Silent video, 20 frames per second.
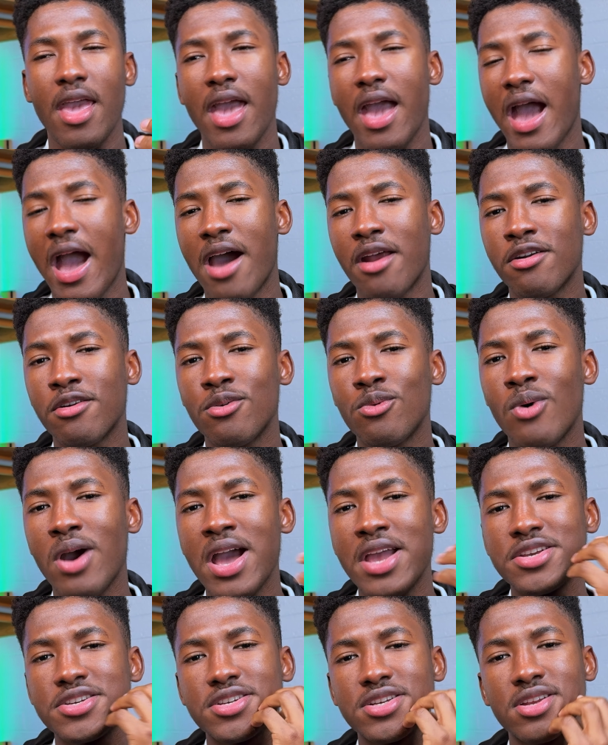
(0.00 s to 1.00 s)
I don't know
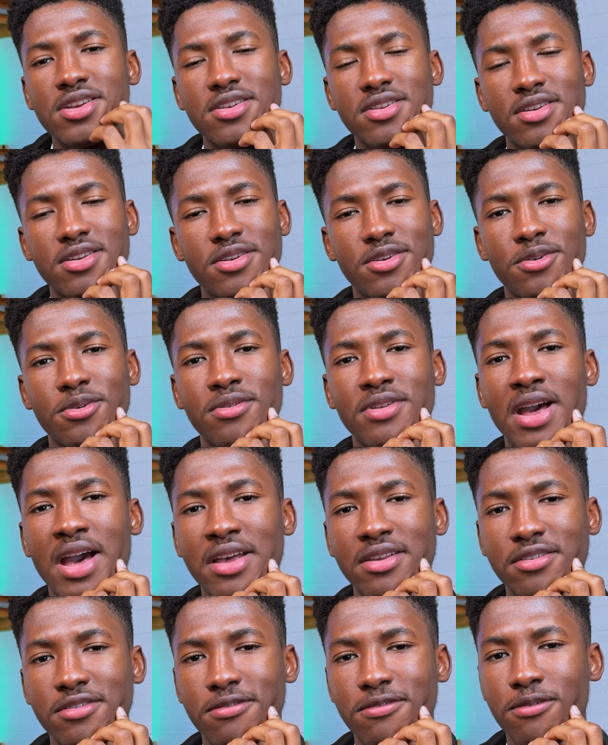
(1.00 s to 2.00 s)
why she didn't do
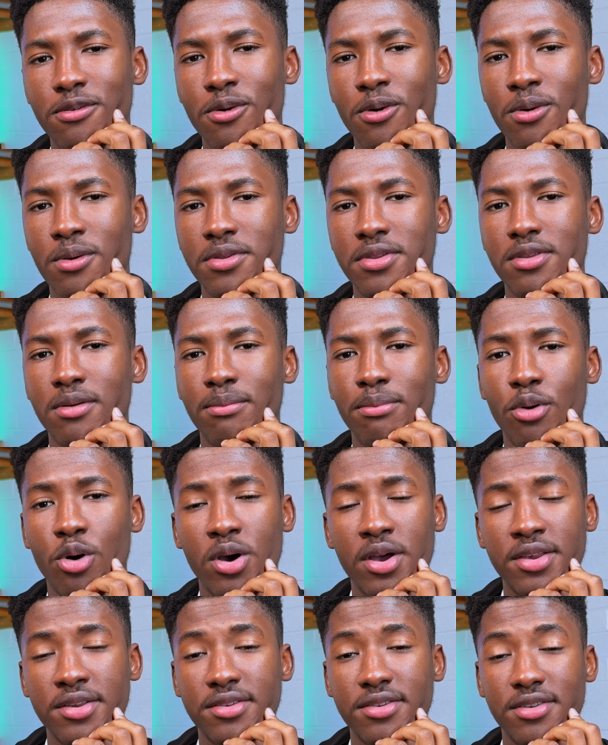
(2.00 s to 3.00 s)
that for the
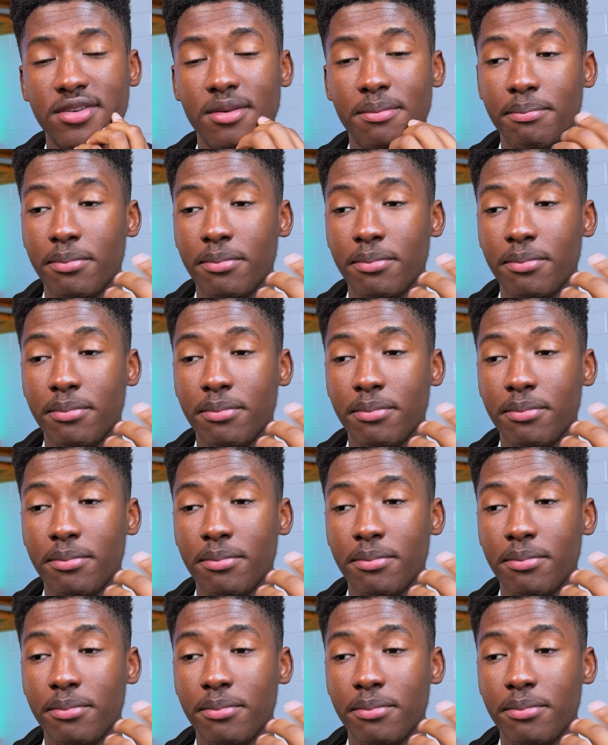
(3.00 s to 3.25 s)
boys,